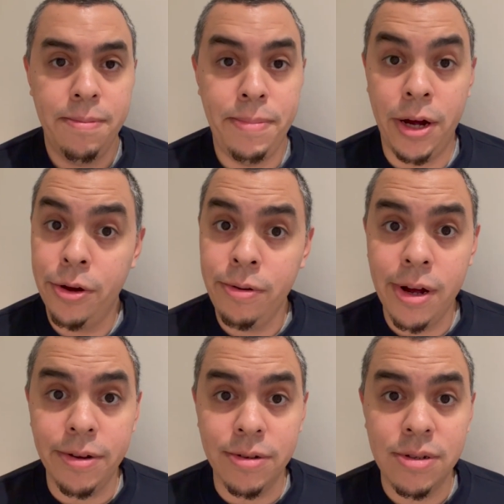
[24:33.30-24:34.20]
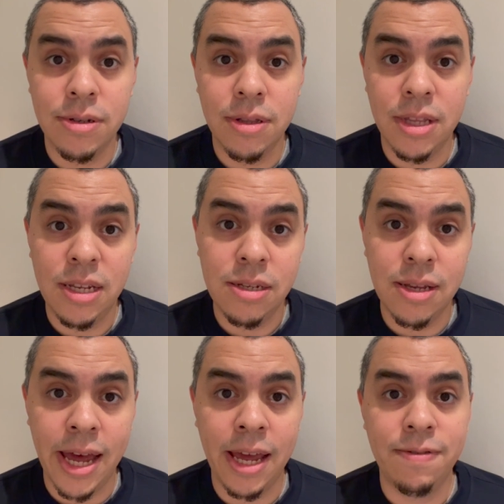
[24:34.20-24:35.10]
But who knows? This
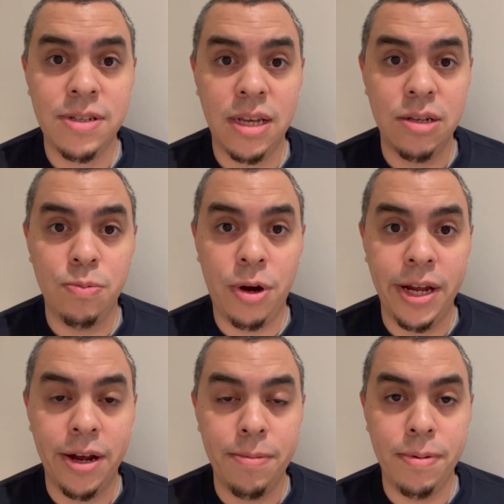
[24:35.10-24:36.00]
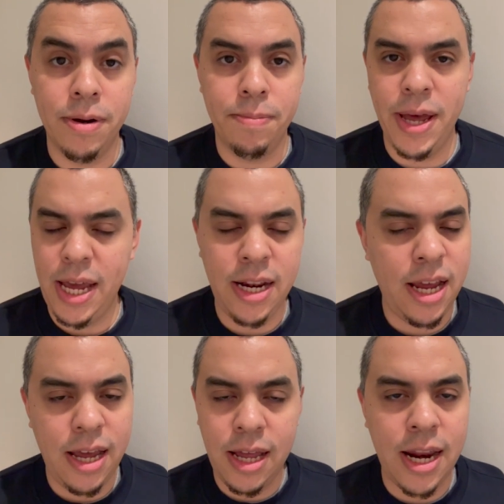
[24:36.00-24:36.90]
AFC is wide open. But in
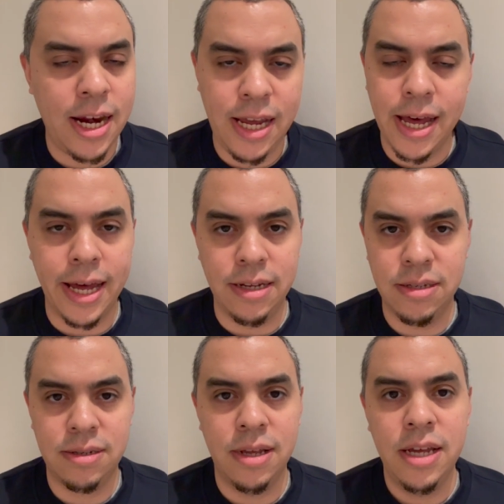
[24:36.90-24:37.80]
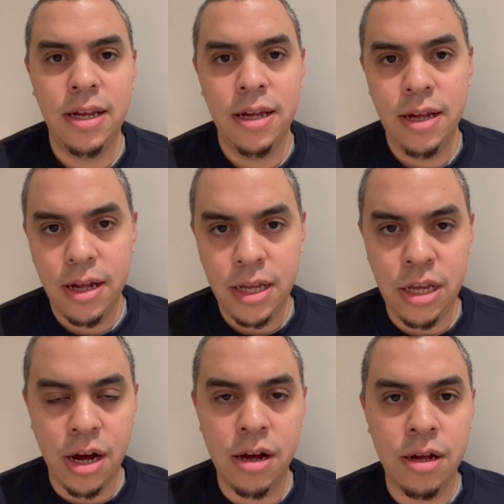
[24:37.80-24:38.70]
any case,
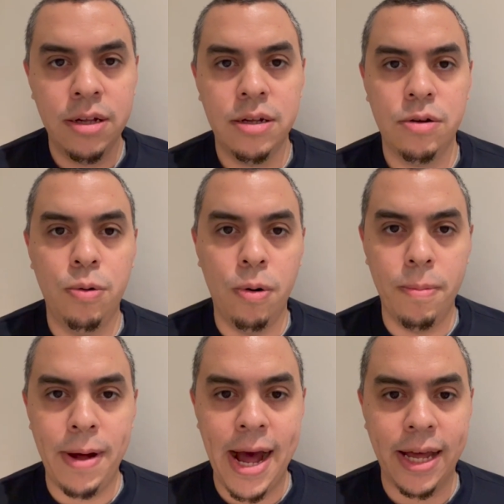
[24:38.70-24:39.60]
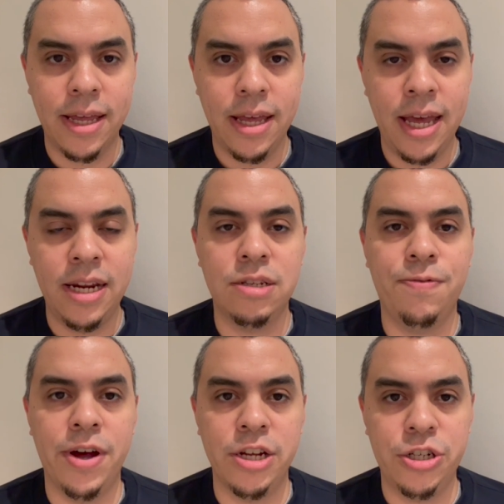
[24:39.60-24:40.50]
young quarterback in his
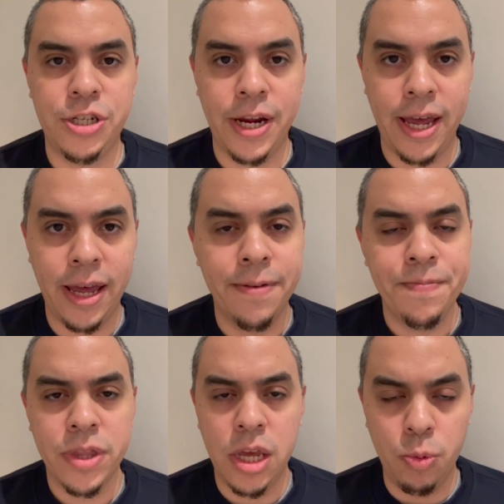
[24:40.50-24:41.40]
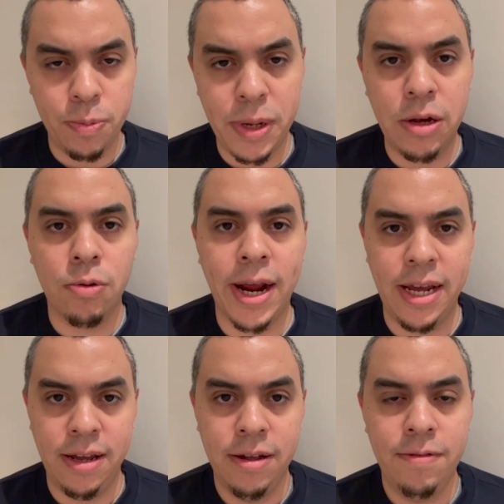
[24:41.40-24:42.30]
first year, it would be
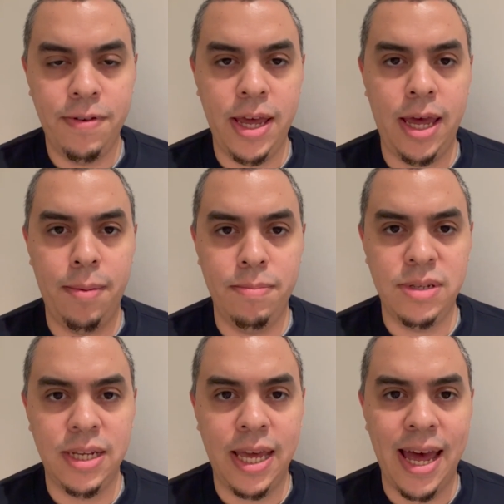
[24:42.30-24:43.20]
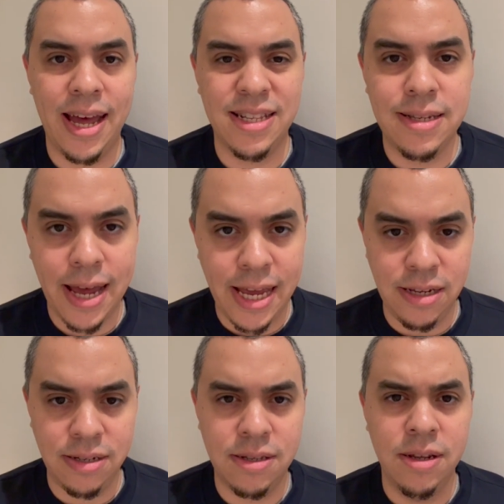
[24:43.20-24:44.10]
great for him to get a
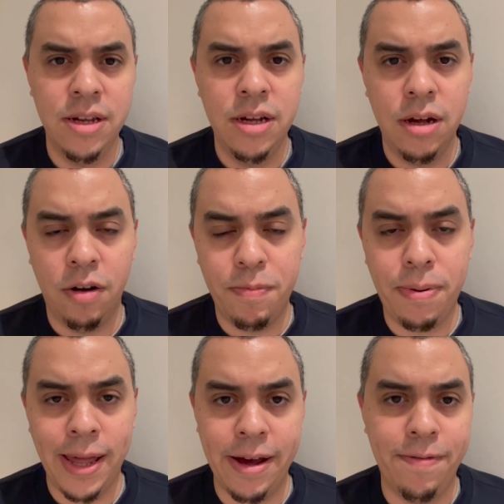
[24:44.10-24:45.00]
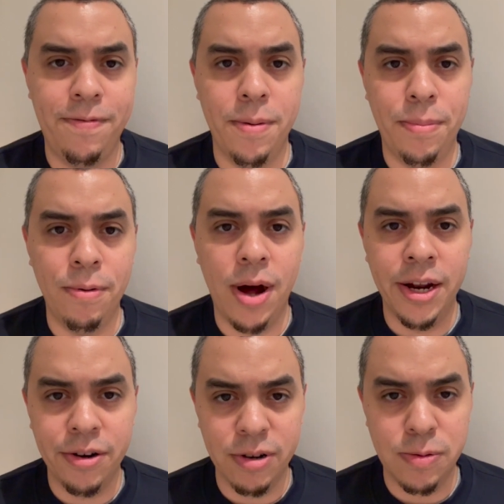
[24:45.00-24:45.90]
taste of playoff football
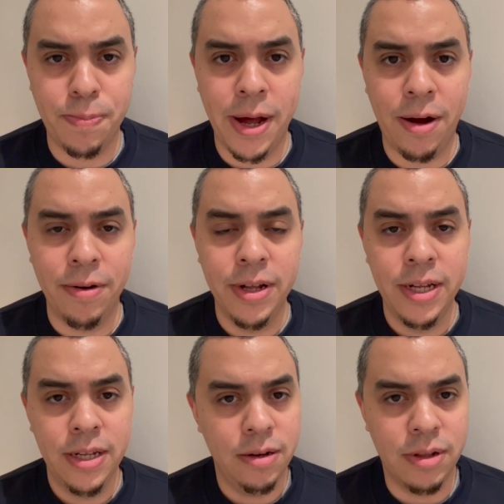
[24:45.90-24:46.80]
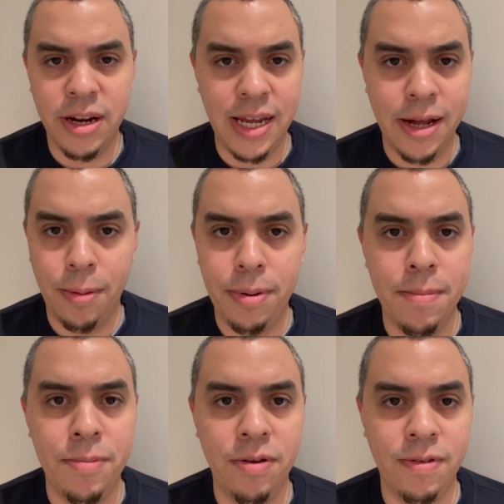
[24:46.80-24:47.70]
under his belt. It will only help
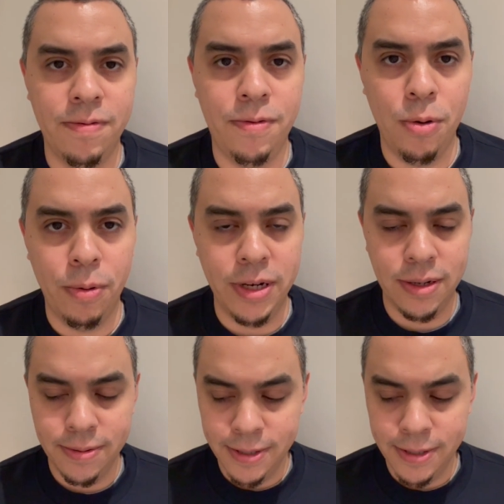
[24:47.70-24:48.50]
him moving forward.